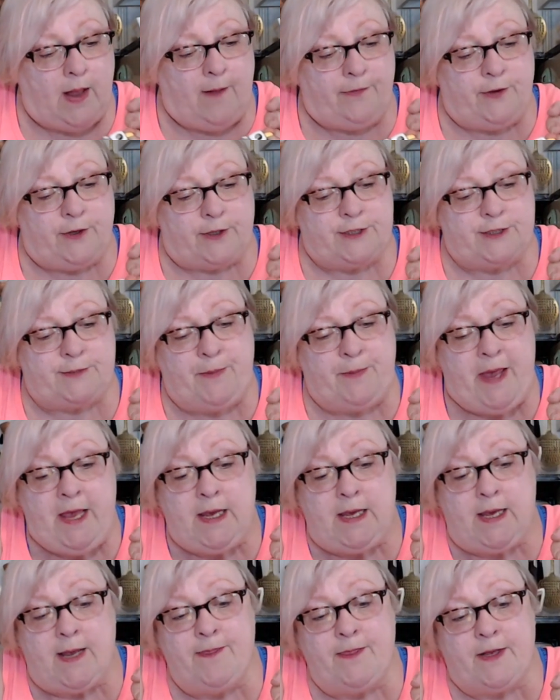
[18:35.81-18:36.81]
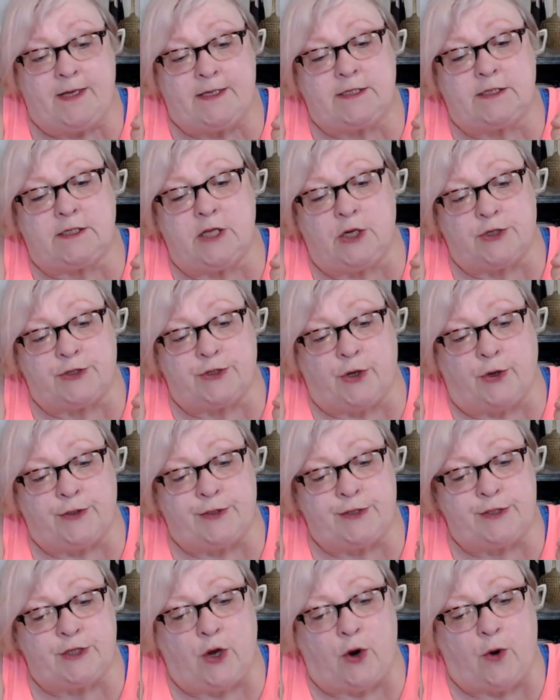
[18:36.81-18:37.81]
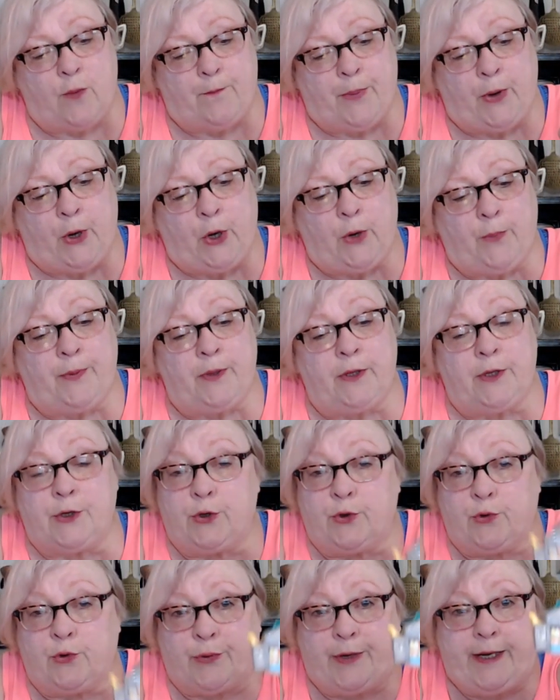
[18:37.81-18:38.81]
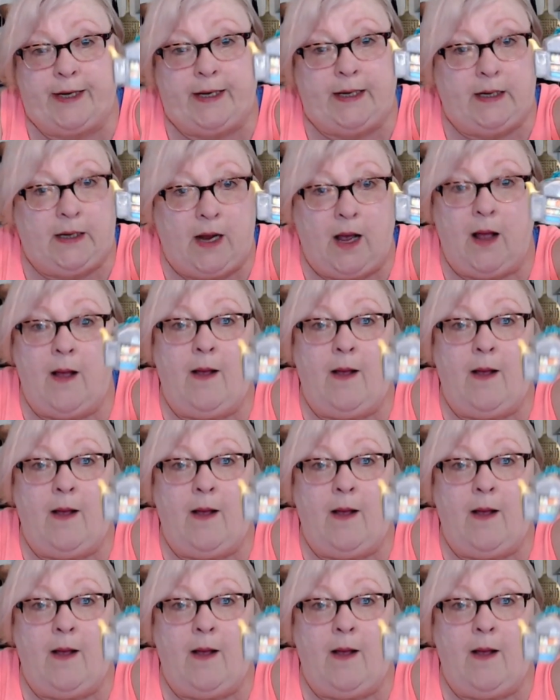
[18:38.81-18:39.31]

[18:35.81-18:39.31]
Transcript: There's pink in this. There's also purple and green.